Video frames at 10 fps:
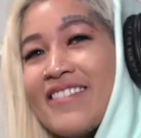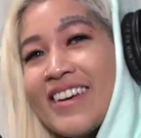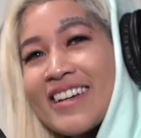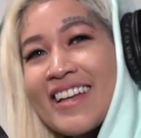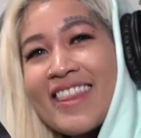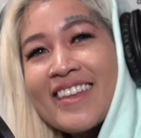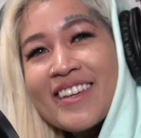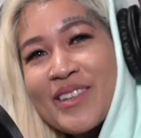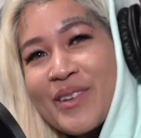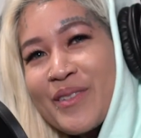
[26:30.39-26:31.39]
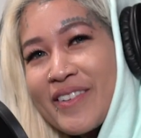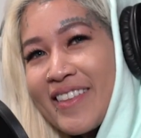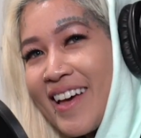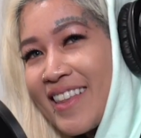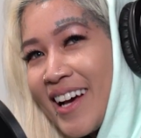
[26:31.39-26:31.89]
Vic, thank you for
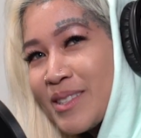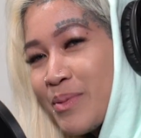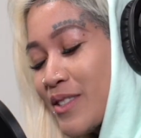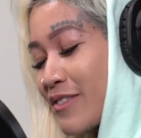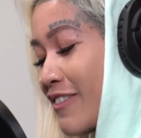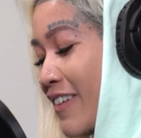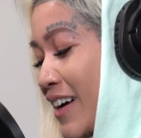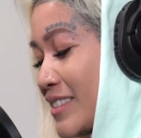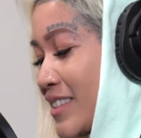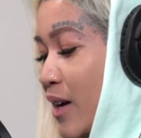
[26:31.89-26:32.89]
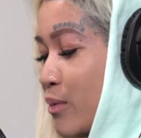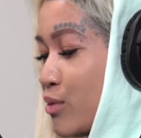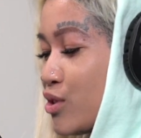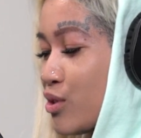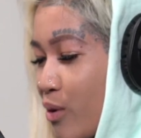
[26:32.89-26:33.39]
that last piece of advice. I'm
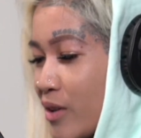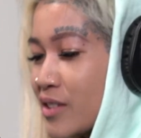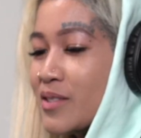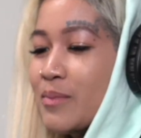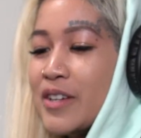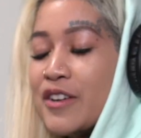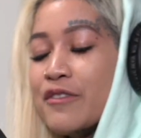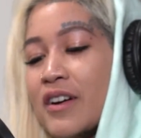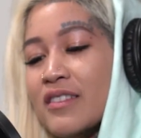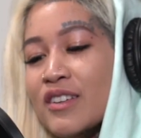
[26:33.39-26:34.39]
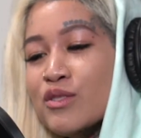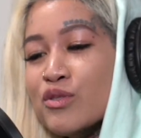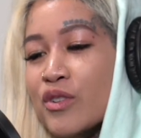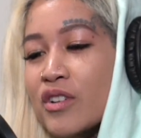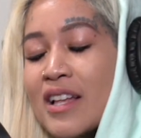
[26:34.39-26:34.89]
sure somebody could find that
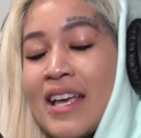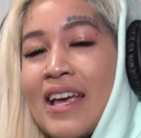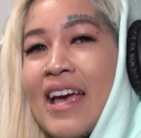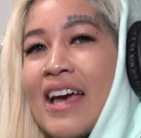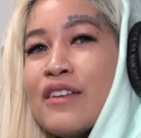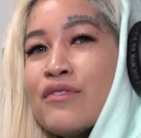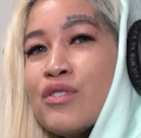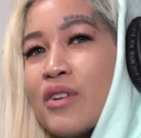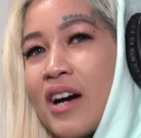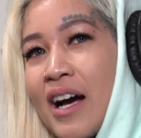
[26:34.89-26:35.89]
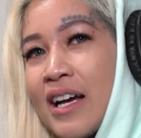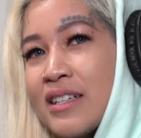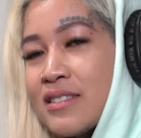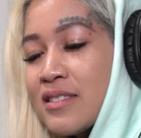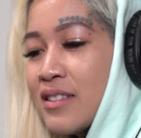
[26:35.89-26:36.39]
useful. And if you
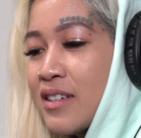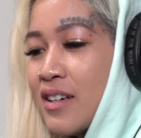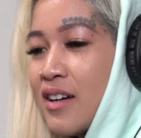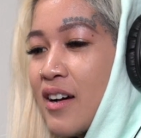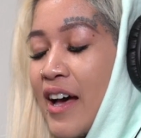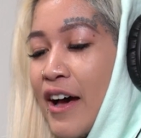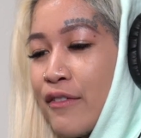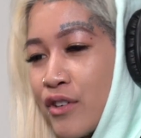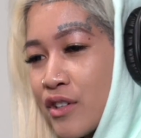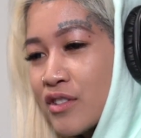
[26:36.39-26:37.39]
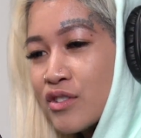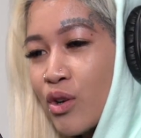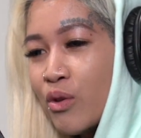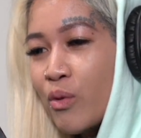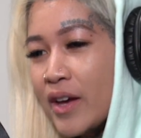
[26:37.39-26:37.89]
guys have heard this
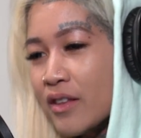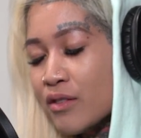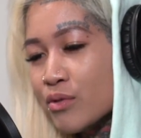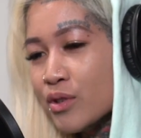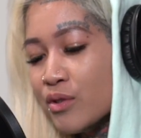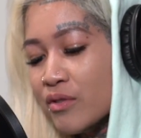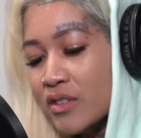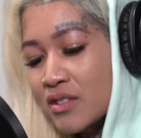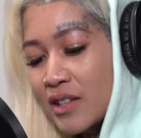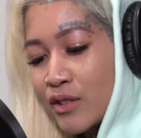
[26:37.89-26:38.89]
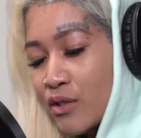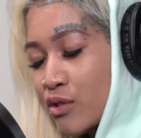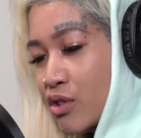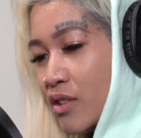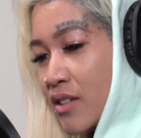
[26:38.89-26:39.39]
whole way through this little